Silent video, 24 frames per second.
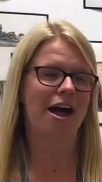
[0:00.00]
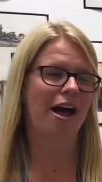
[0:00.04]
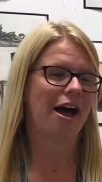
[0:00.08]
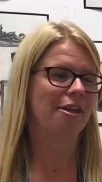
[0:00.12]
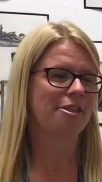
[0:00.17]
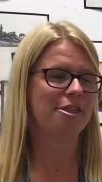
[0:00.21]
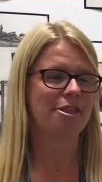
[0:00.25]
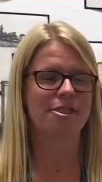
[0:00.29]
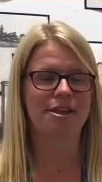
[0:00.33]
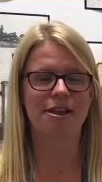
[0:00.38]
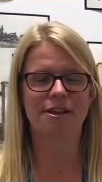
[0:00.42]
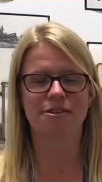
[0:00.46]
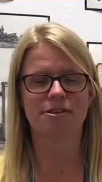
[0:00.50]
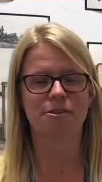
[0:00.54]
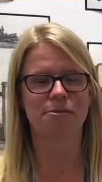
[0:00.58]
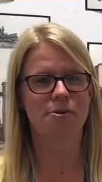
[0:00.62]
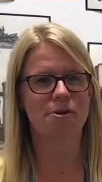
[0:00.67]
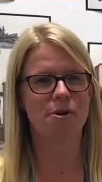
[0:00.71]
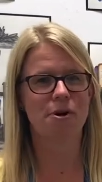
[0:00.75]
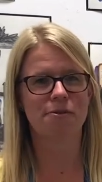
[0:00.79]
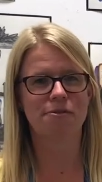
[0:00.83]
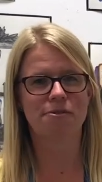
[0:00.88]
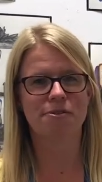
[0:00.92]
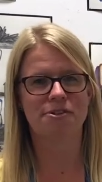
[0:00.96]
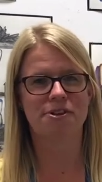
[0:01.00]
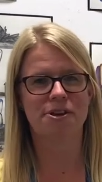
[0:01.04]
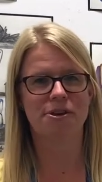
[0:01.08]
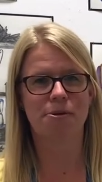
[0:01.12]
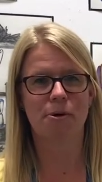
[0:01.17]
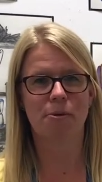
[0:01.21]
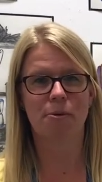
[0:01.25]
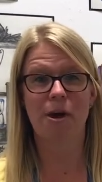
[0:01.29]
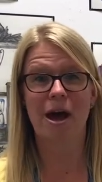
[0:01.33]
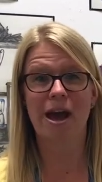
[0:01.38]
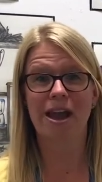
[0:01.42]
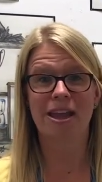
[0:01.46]
Other things that we often do
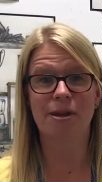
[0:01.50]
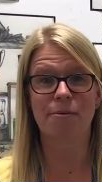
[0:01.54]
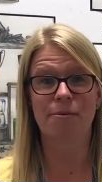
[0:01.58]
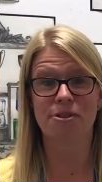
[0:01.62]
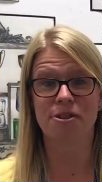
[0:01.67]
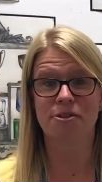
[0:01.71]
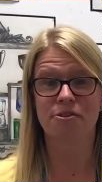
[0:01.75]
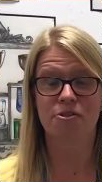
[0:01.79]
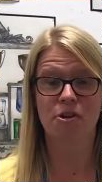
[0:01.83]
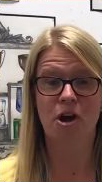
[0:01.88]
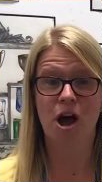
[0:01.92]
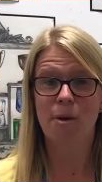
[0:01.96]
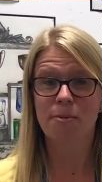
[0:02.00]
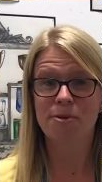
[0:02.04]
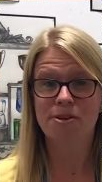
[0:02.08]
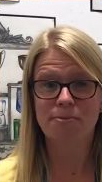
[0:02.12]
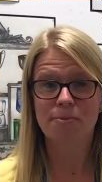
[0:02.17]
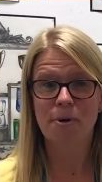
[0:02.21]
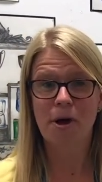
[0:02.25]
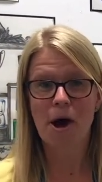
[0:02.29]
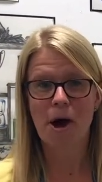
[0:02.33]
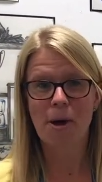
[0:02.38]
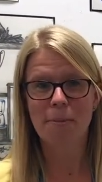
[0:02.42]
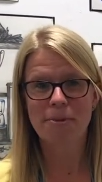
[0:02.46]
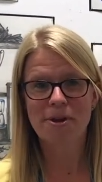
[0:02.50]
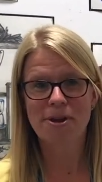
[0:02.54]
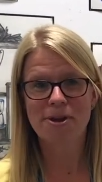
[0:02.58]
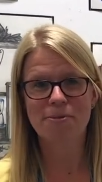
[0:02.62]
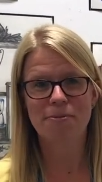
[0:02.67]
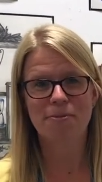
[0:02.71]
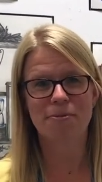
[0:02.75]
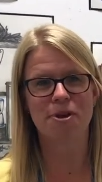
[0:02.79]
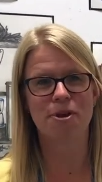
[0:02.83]
are working with the drama department.